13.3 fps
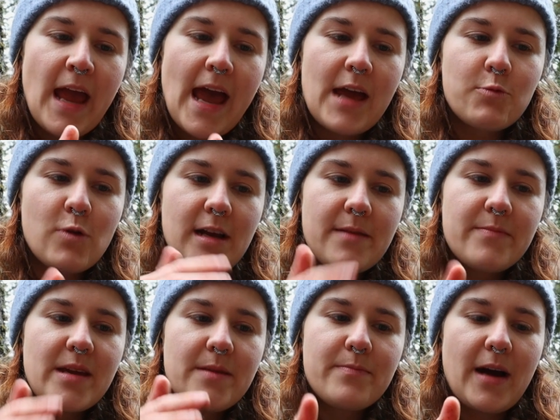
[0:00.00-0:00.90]
And what I
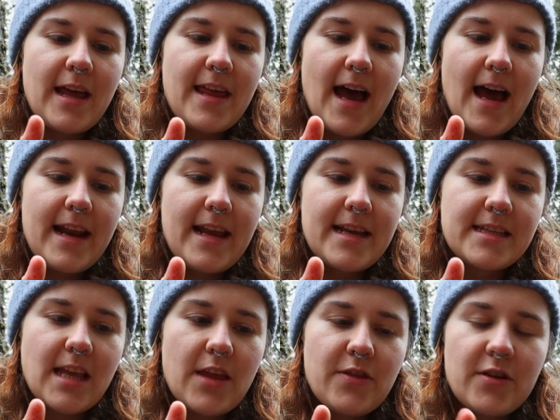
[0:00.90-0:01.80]
mean by that
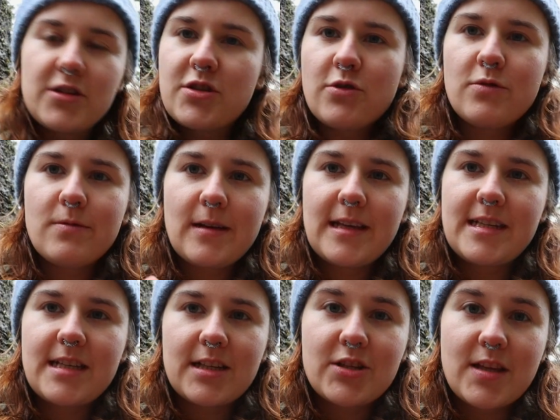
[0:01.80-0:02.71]
is there's no really
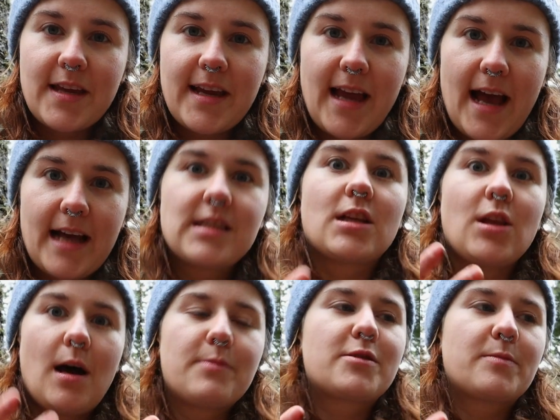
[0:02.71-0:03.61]
such thing as a
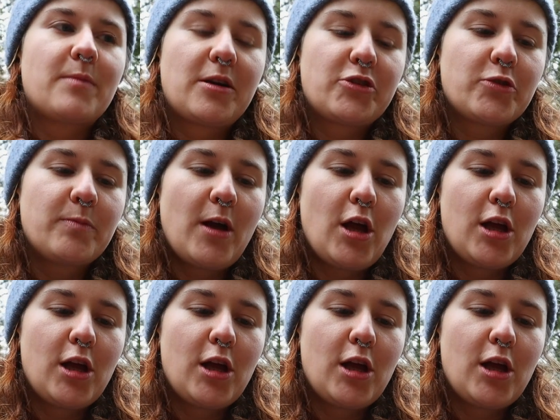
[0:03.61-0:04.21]
lobster mushroom.